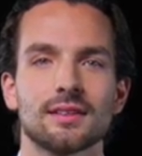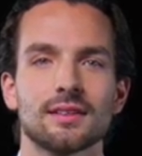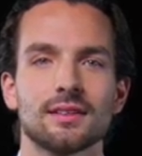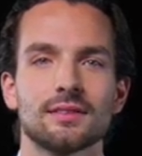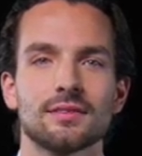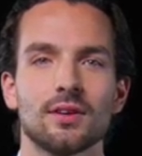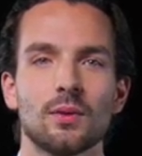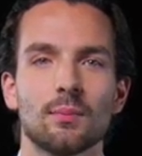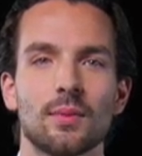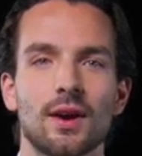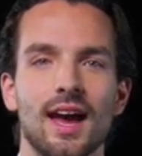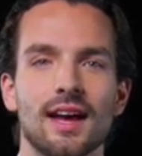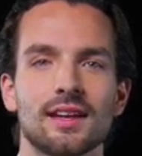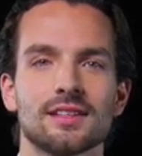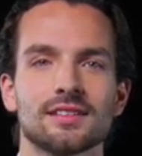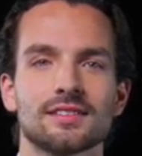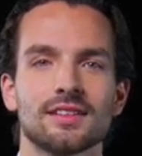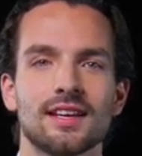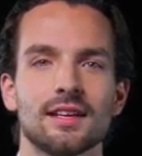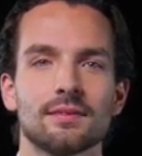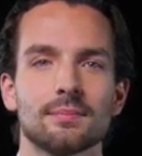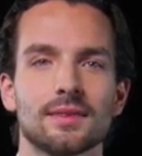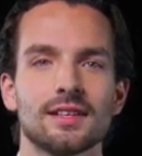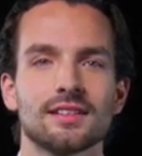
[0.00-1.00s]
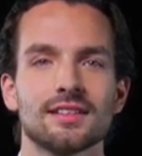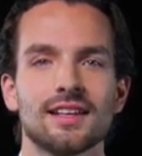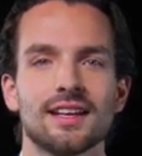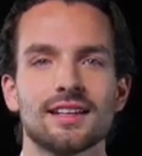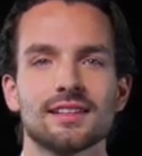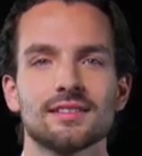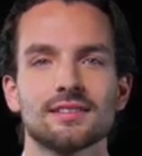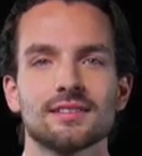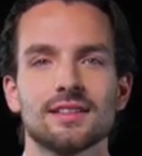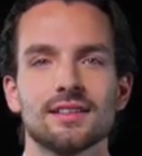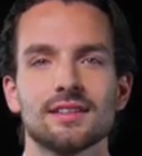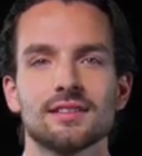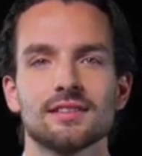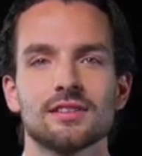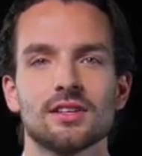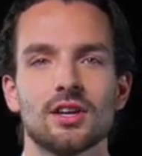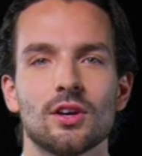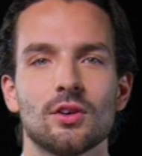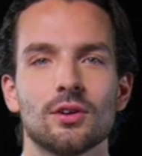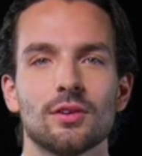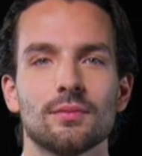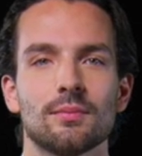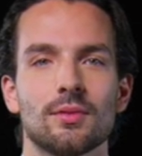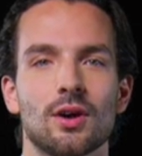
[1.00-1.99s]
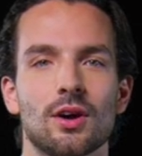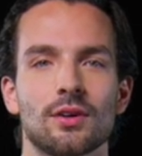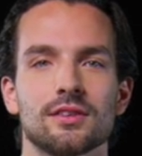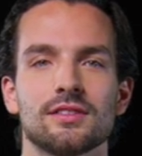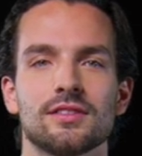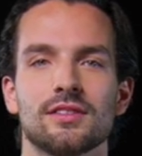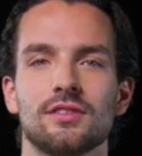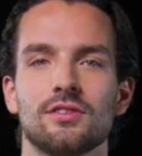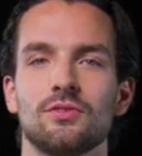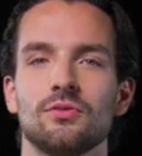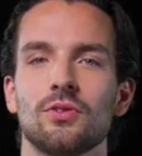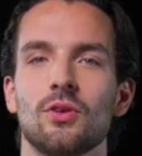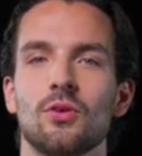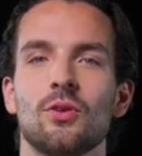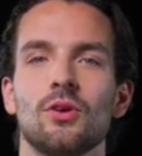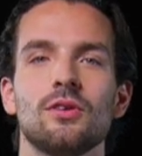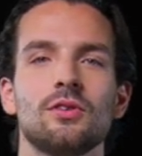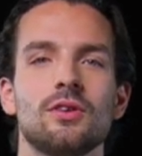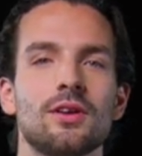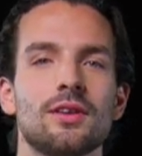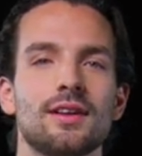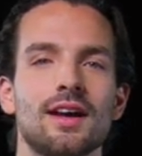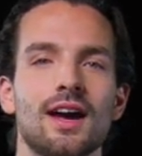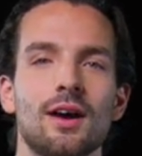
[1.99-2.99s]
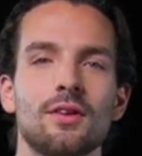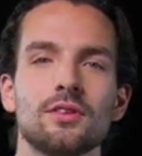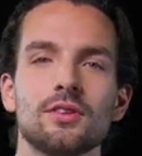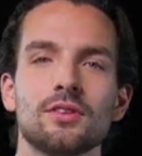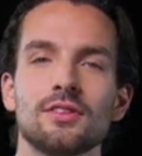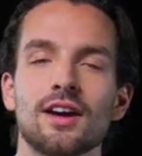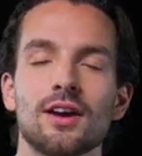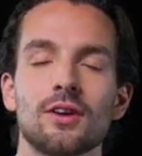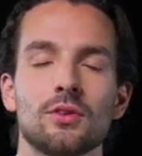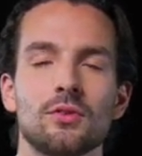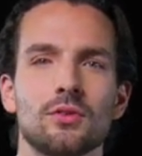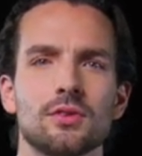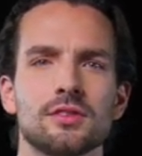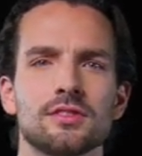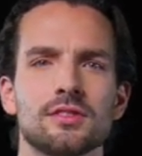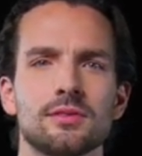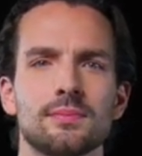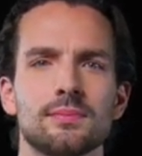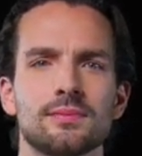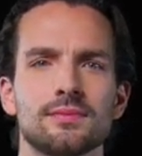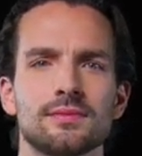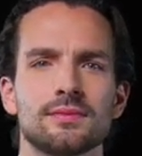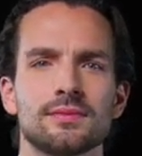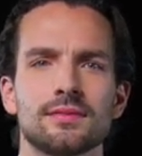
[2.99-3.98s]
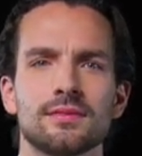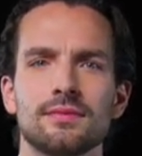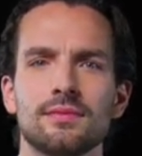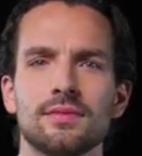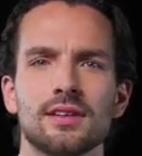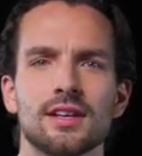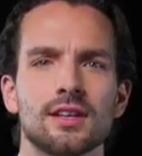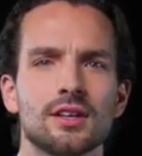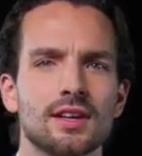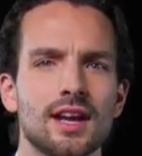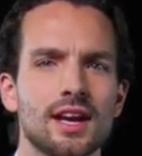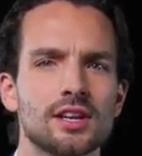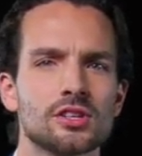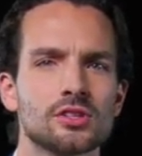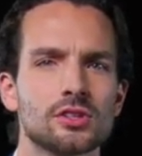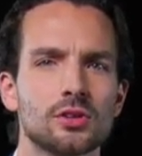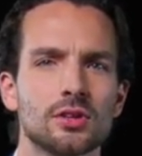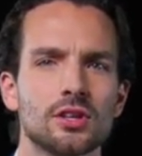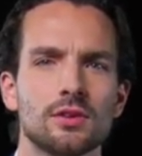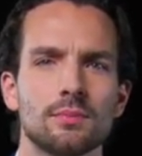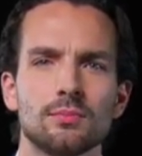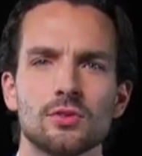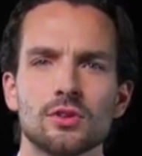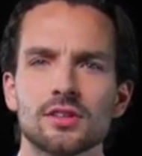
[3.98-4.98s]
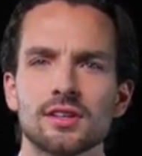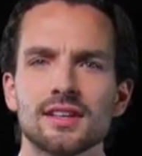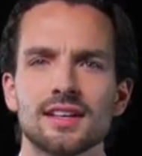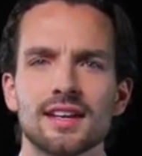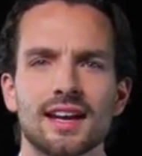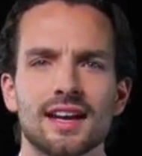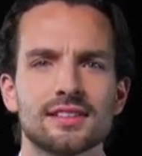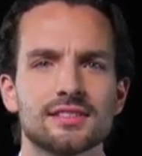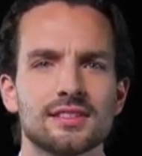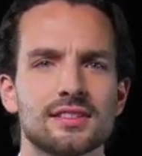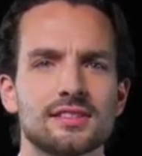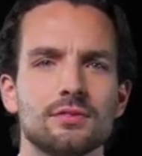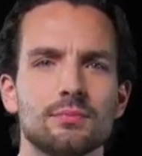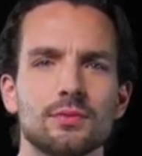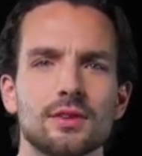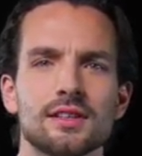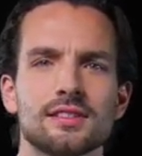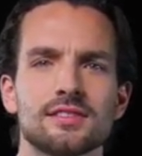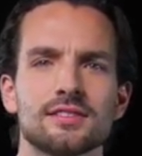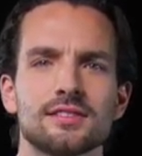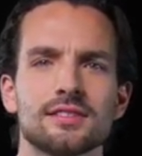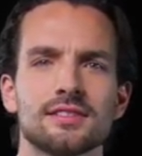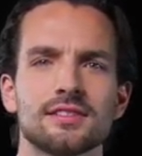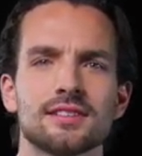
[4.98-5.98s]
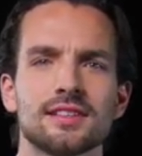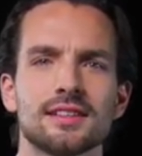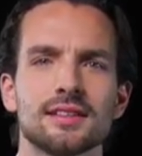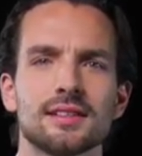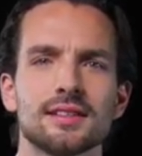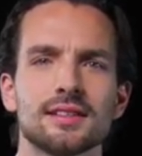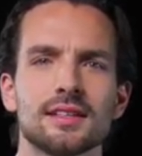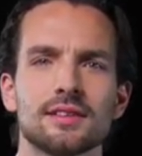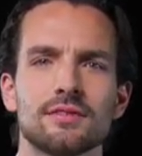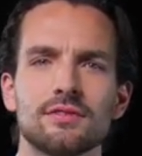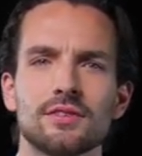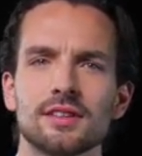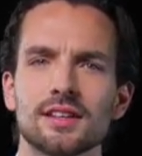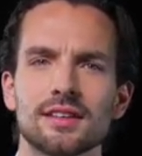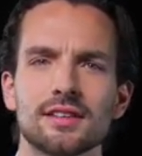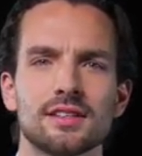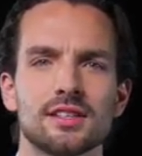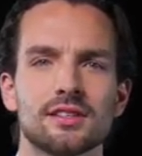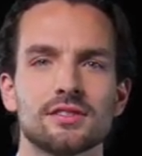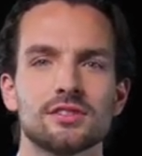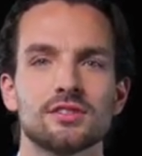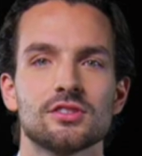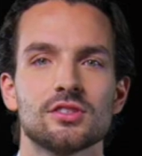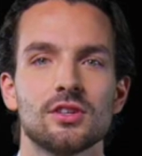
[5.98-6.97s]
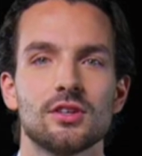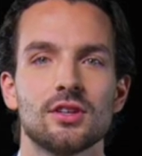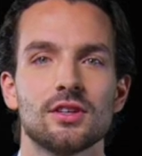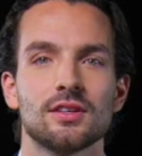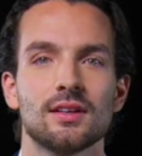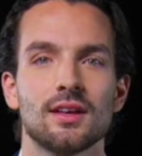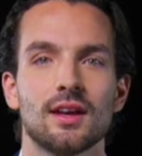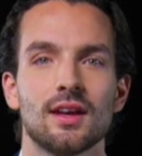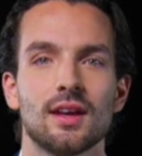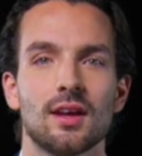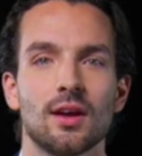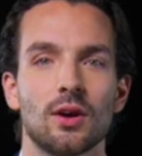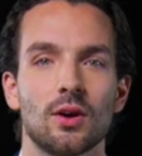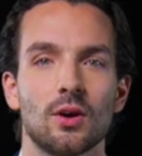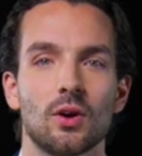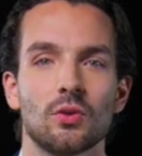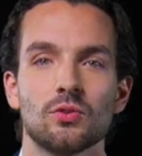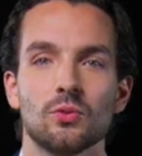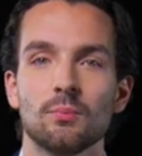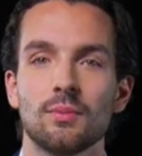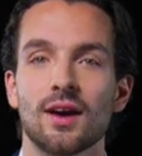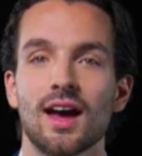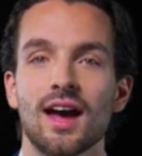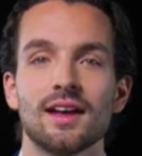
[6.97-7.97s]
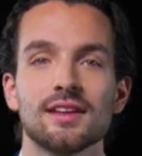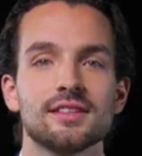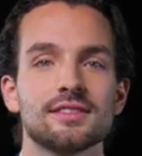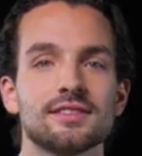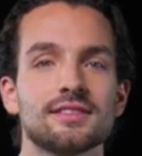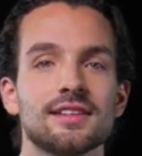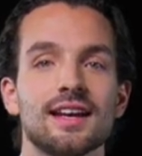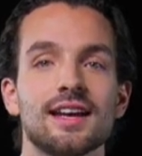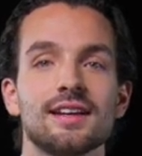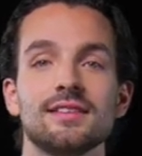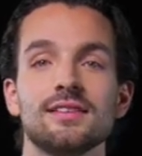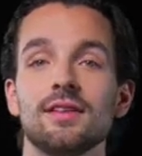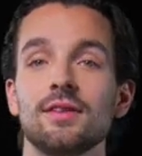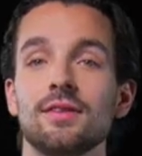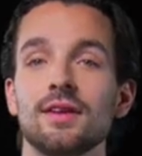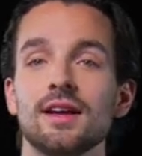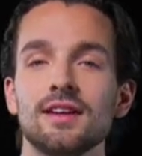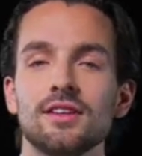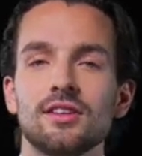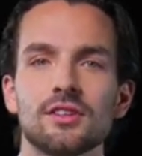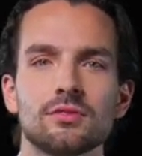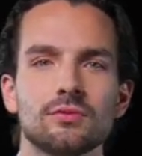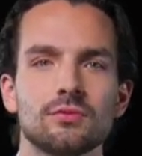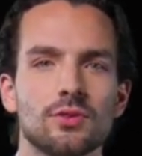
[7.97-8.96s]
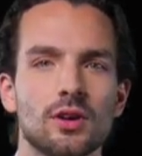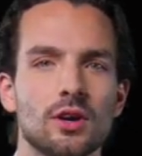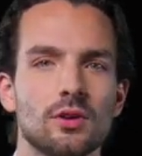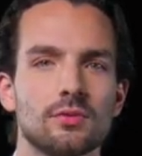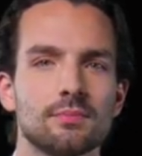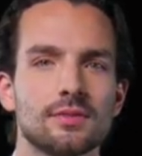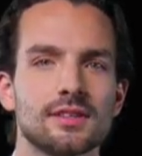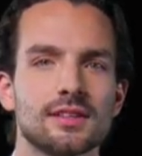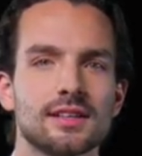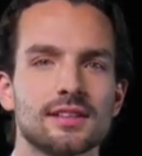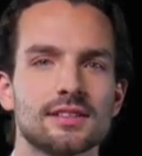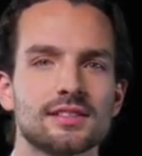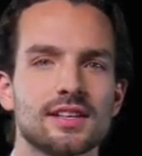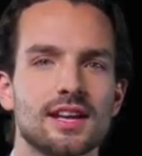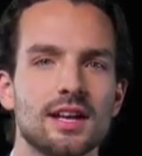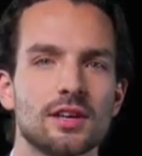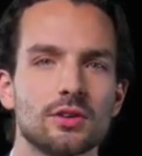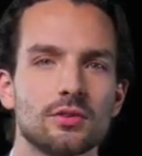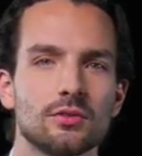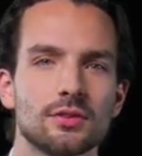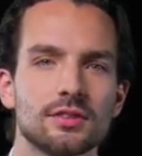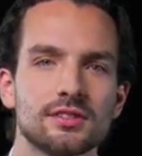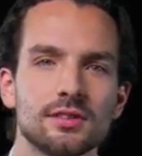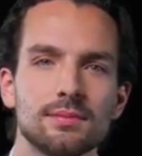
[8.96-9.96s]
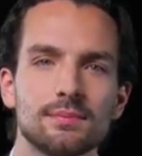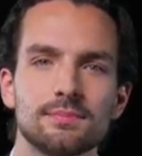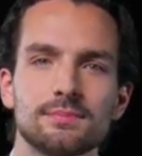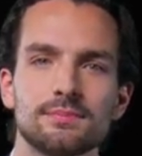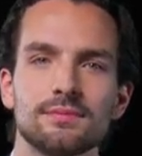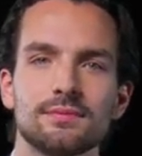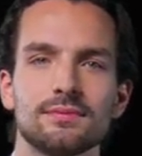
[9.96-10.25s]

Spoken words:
though Pakistan maintains that its current policies focus on counterterrorism. The international community has expressed significant concern over Pakistan's alleged involvement in terrorism.